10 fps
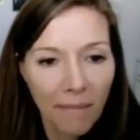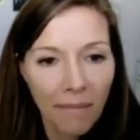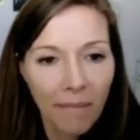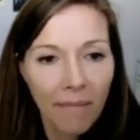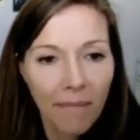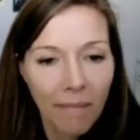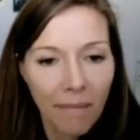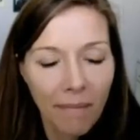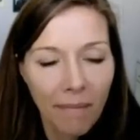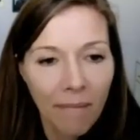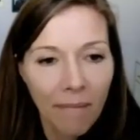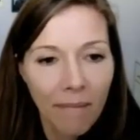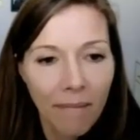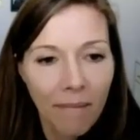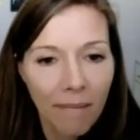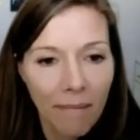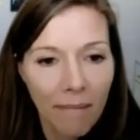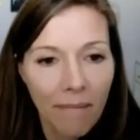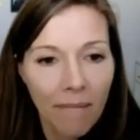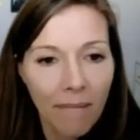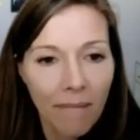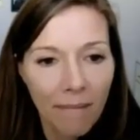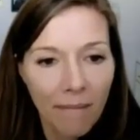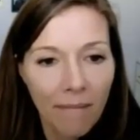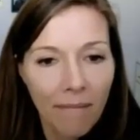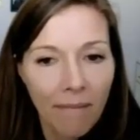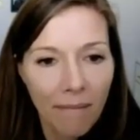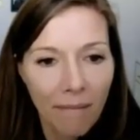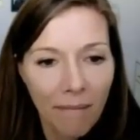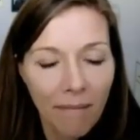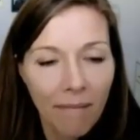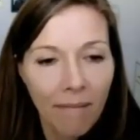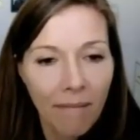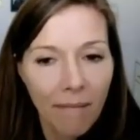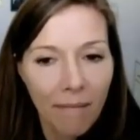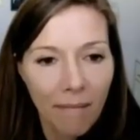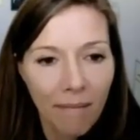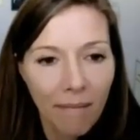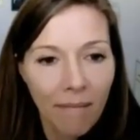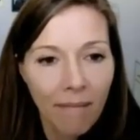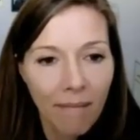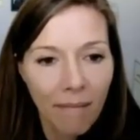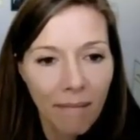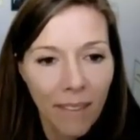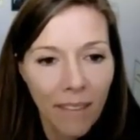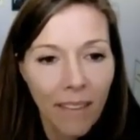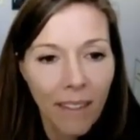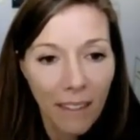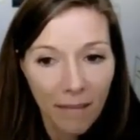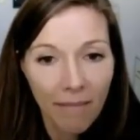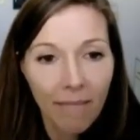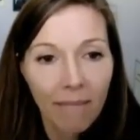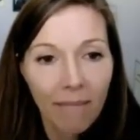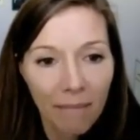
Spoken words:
The person shown says nothing.